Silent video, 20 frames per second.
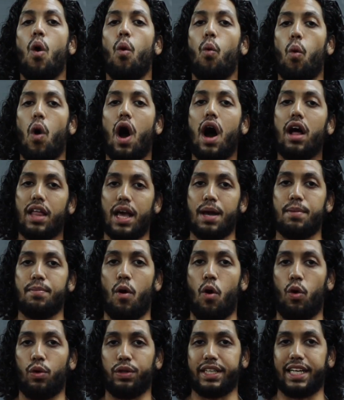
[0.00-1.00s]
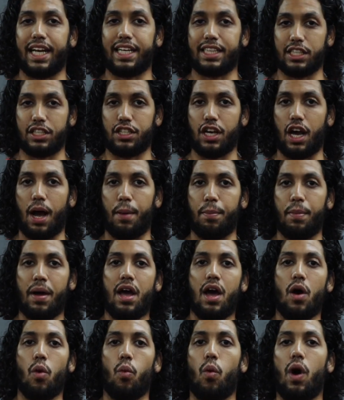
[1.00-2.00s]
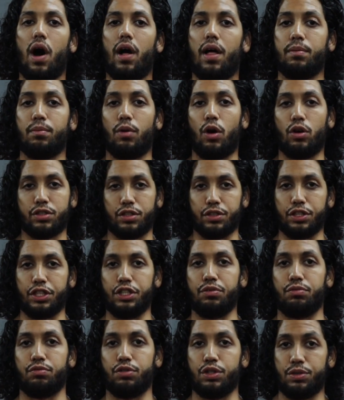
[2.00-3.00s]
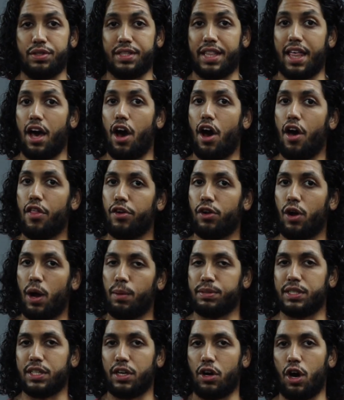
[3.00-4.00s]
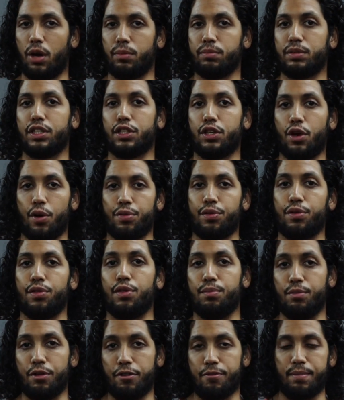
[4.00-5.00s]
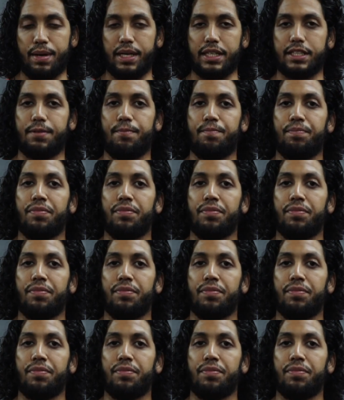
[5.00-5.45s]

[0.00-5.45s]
while I'm holding at the top, while I'm also using that other opposite arm to go through the movement.